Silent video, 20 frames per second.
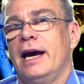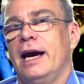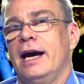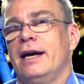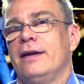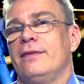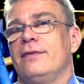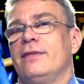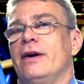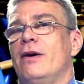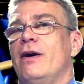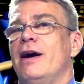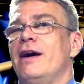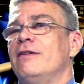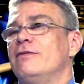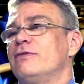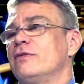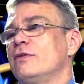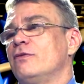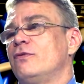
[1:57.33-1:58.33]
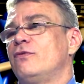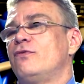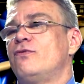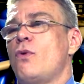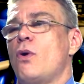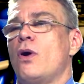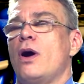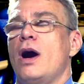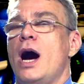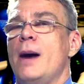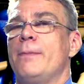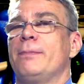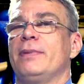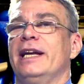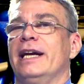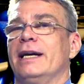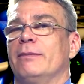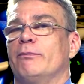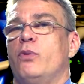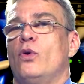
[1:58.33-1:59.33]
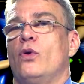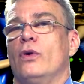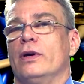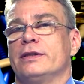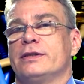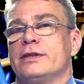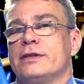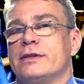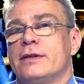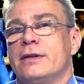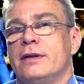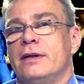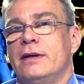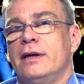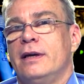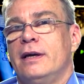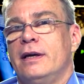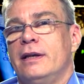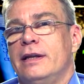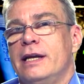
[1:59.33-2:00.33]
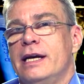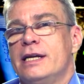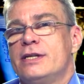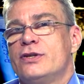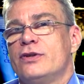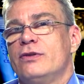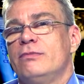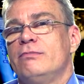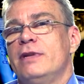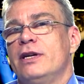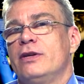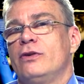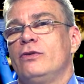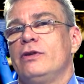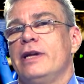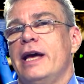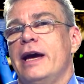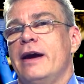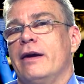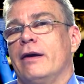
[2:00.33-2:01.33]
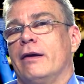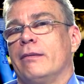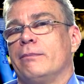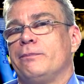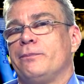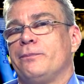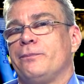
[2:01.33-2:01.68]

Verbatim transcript: and they'll have four uplink ports. That's your middle layer,